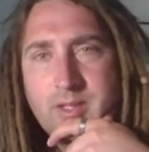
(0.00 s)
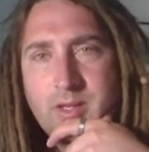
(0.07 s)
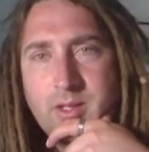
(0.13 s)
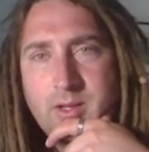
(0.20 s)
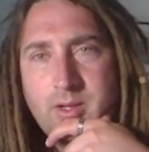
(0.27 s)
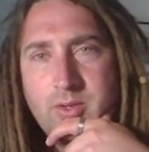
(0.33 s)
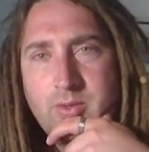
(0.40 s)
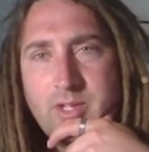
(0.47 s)
I
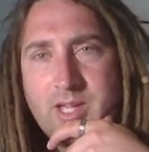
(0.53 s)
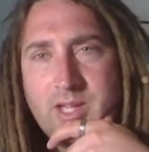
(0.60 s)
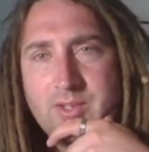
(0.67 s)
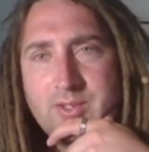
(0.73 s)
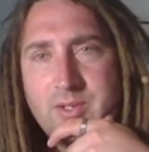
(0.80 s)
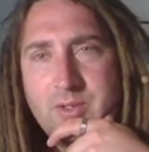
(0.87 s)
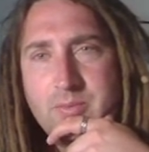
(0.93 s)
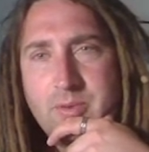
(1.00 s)
know Dow
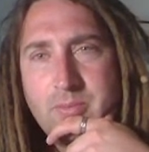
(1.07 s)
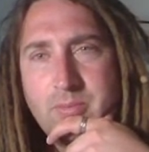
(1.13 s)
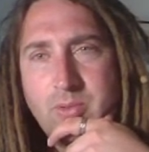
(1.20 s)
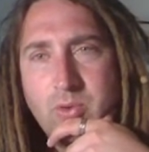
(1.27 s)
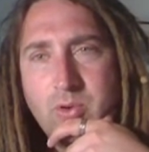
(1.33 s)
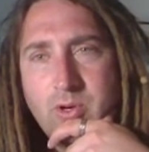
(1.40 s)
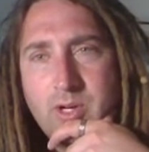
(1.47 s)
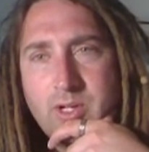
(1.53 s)
seems to be
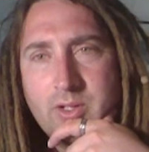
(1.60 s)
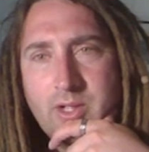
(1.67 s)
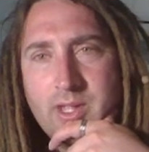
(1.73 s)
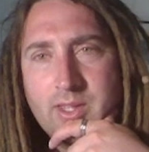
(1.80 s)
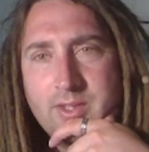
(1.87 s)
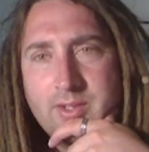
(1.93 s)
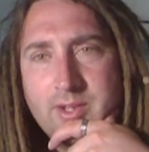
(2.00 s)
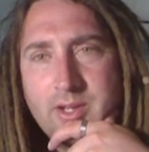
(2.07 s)
boring a lot
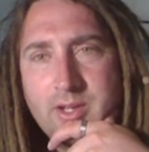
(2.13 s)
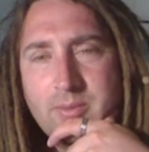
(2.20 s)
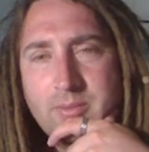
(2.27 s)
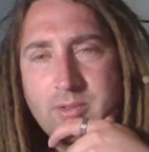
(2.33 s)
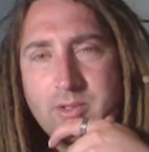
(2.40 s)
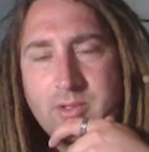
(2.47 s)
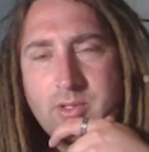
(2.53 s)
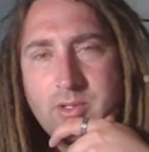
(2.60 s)
of the time,
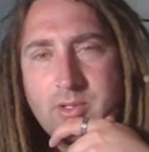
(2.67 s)
but